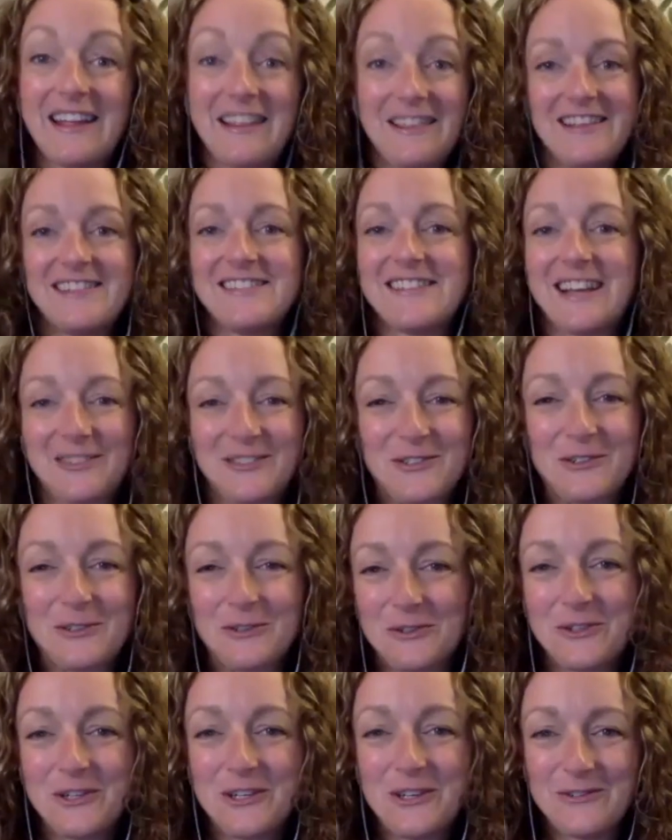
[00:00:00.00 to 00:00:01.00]
these external
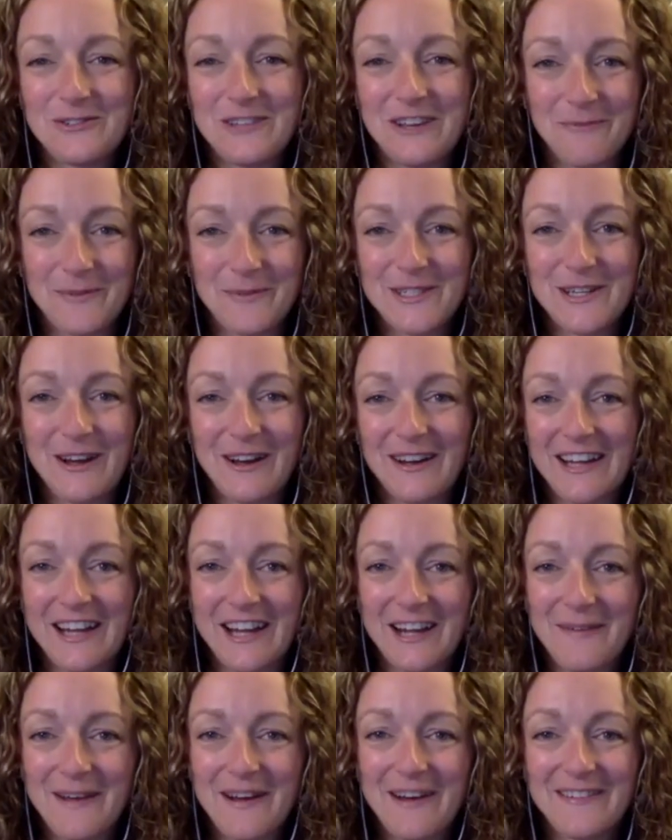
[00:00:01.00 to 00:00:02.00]
cues I've been talking
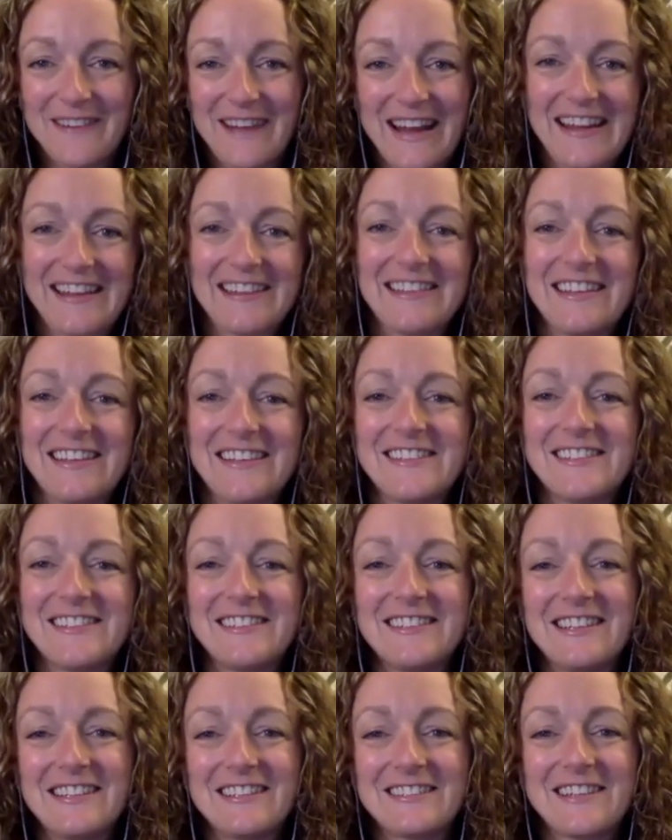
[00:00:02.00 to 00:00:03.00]
about, right? This
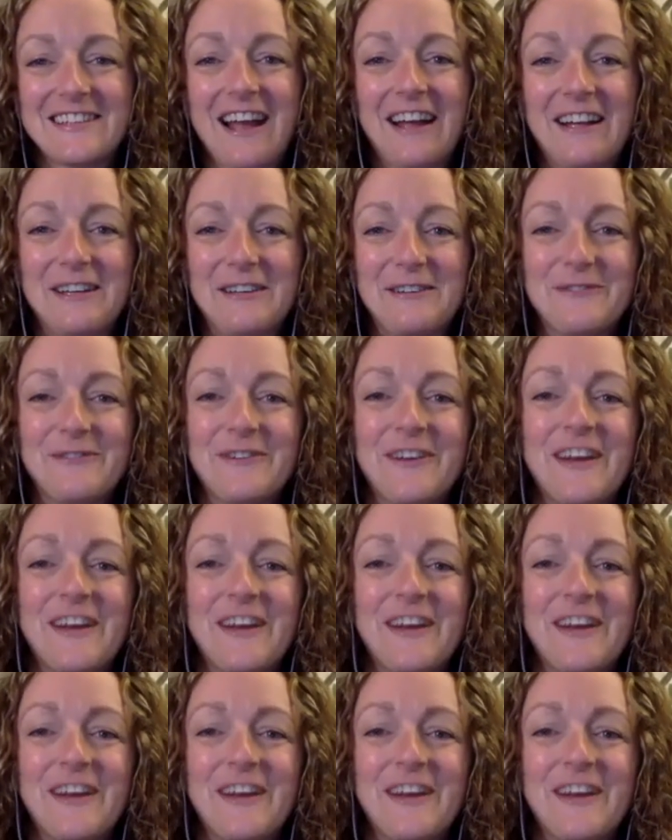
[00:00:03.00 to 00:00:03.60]
kind of